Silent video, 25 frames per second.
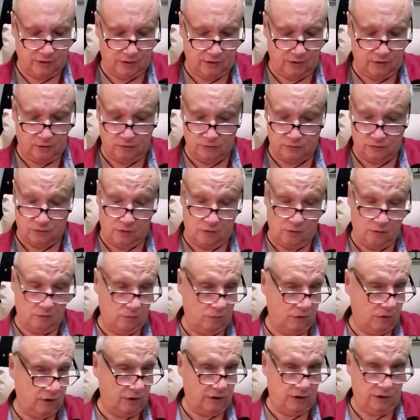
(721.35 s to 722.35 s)
That goes a long
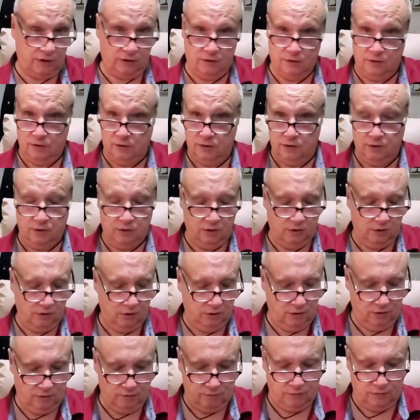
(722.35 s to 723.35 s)
way.
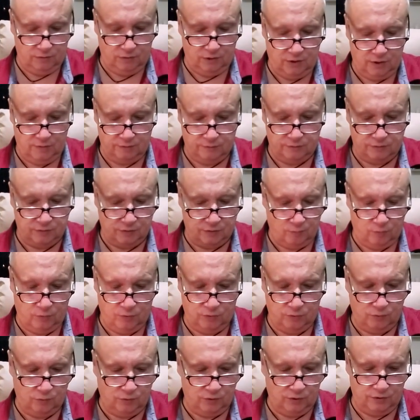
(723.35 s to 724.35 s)
You can have
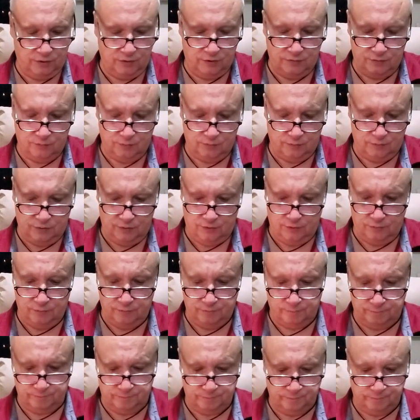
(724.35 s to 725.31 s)
someone witness with you.